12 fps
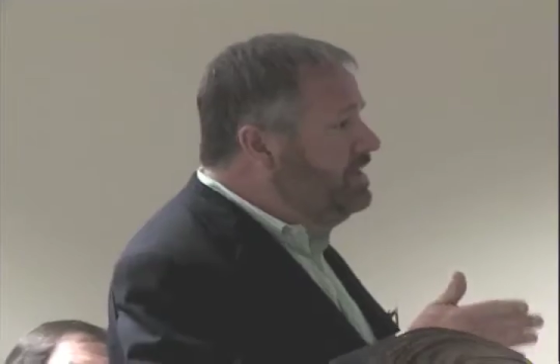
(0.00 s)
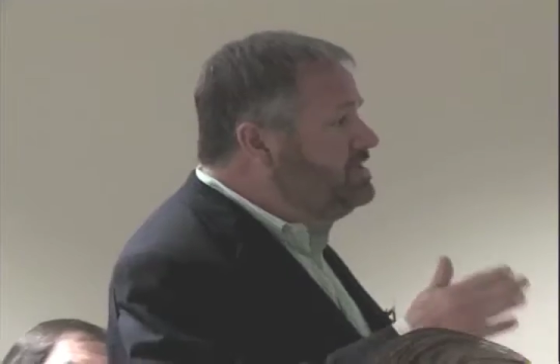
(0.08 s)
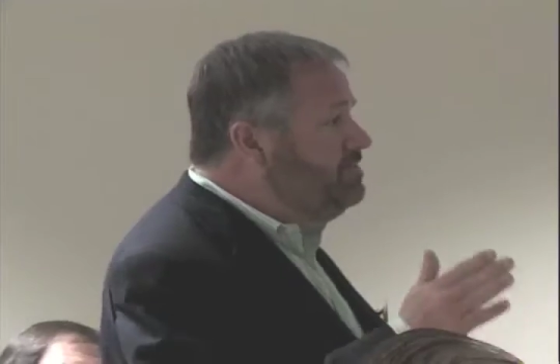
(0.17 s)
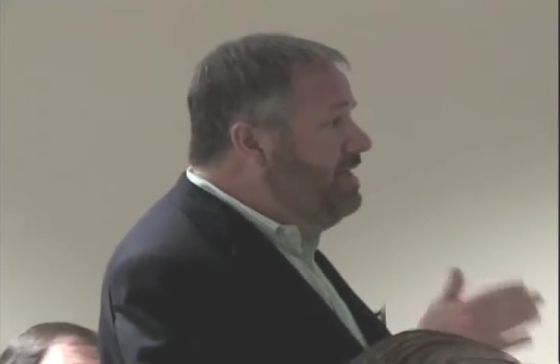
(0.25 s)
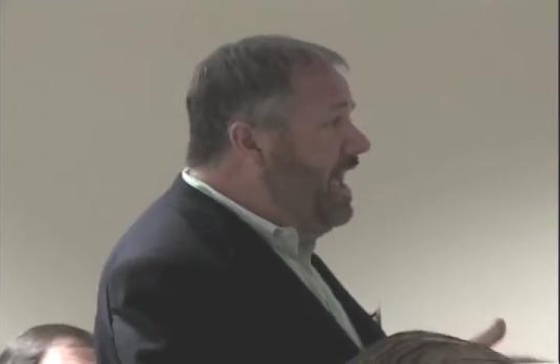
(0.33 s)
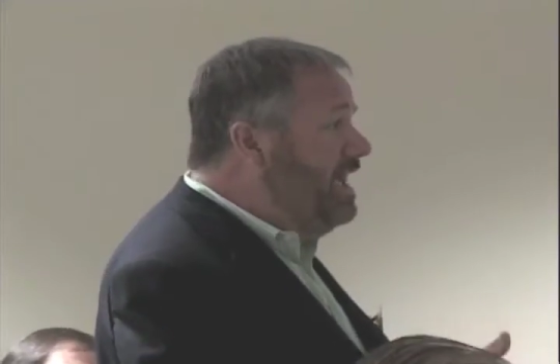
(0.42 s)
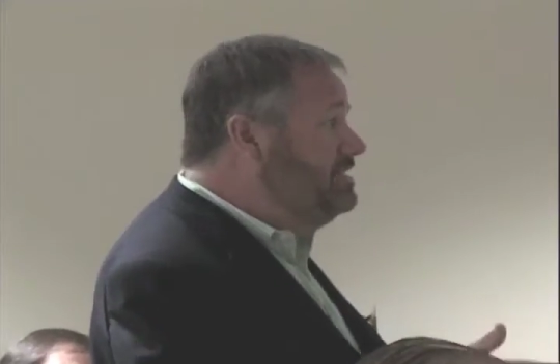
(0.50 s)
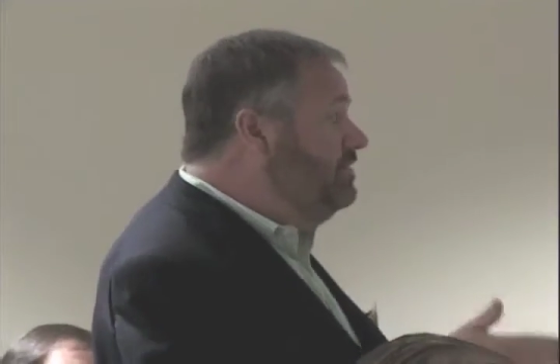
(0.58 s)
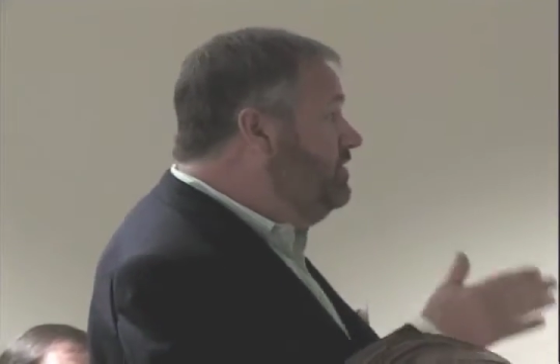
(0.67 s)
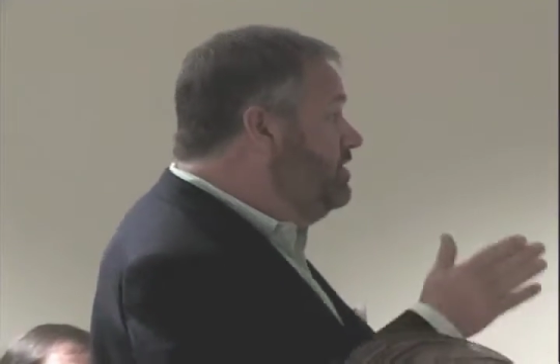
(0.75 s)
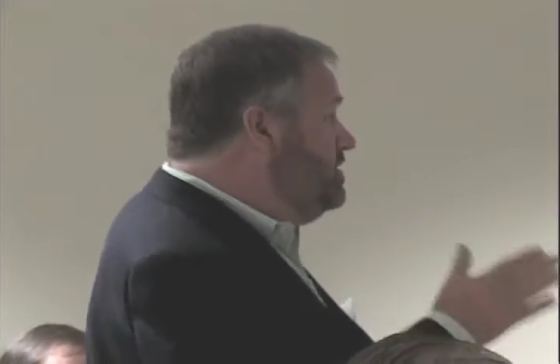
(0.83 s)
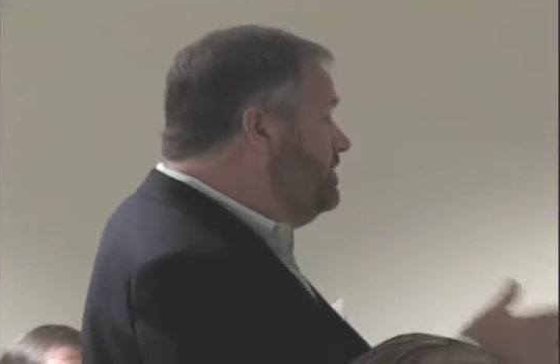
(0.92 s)
minutes
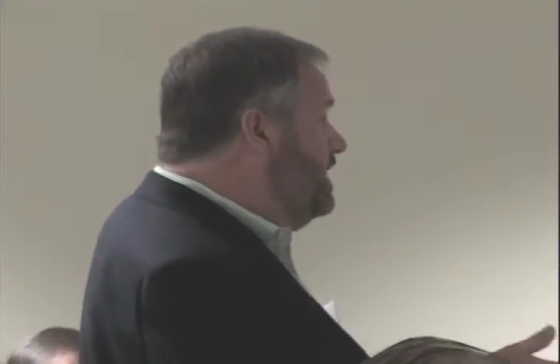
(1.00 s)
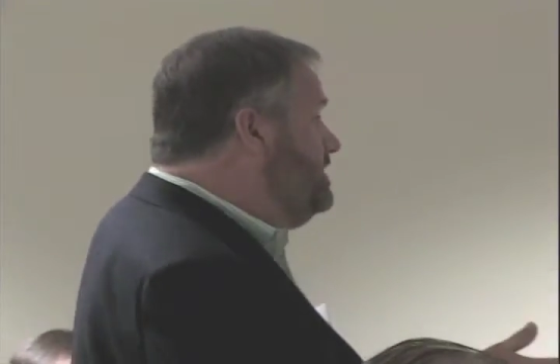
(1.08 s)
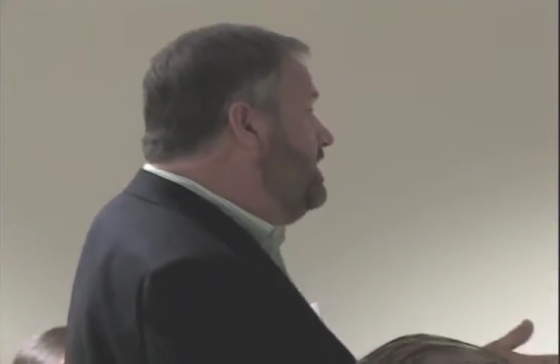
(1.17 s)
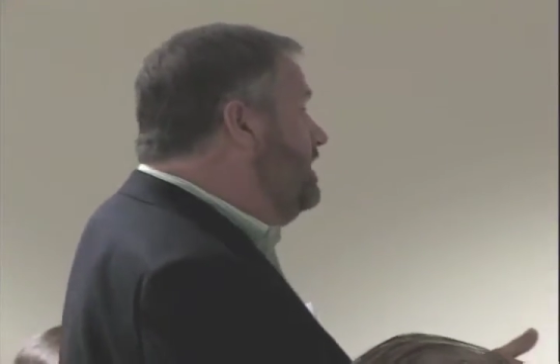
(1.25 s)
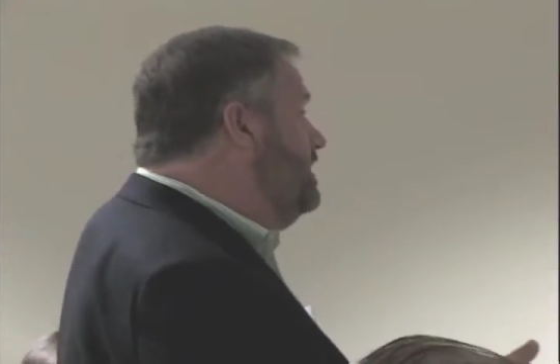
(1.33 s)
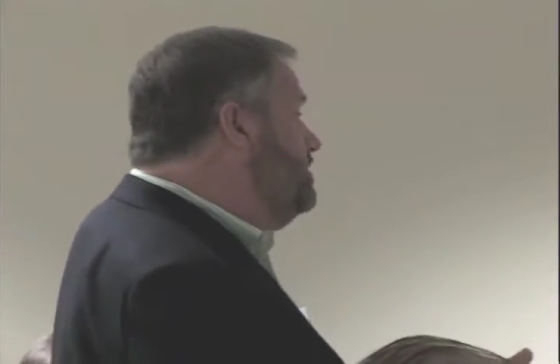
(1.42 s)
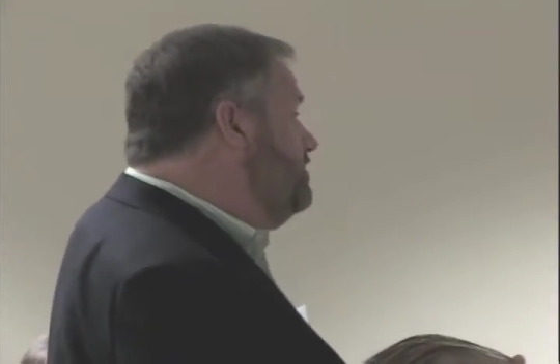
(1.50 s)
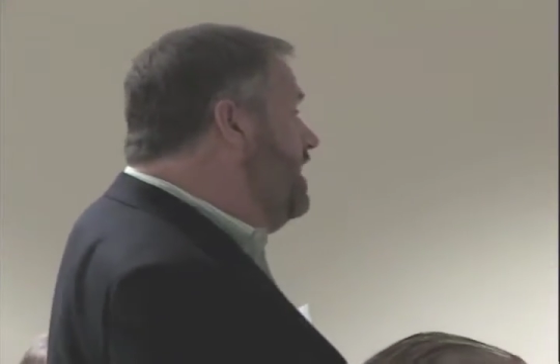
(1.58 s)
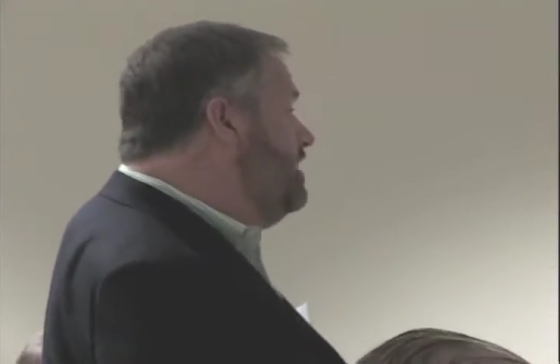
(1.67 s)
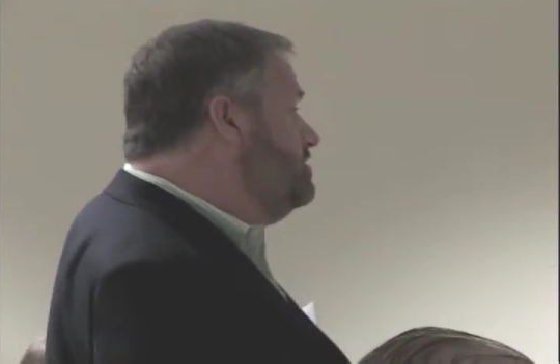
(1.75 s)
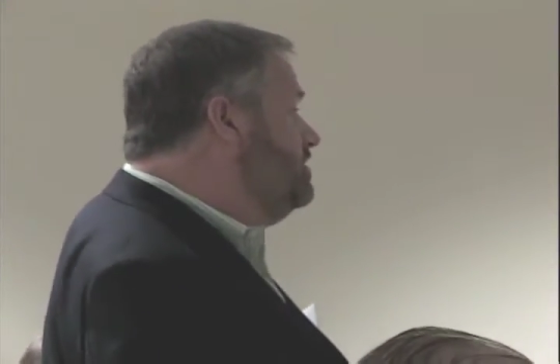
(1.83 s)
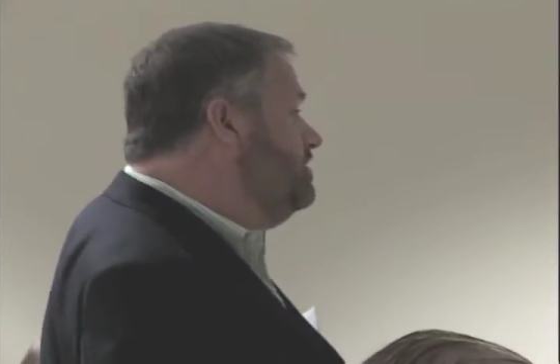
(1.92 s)
max if you expect to get
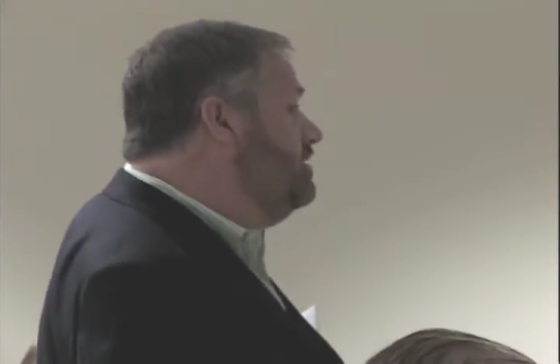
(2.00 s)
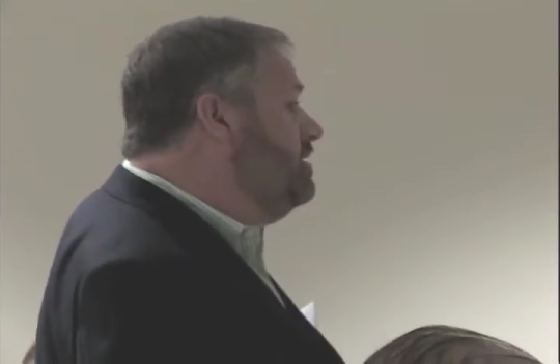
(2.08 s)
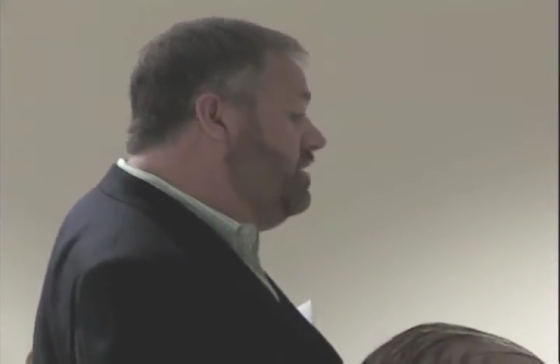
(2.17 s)
traction.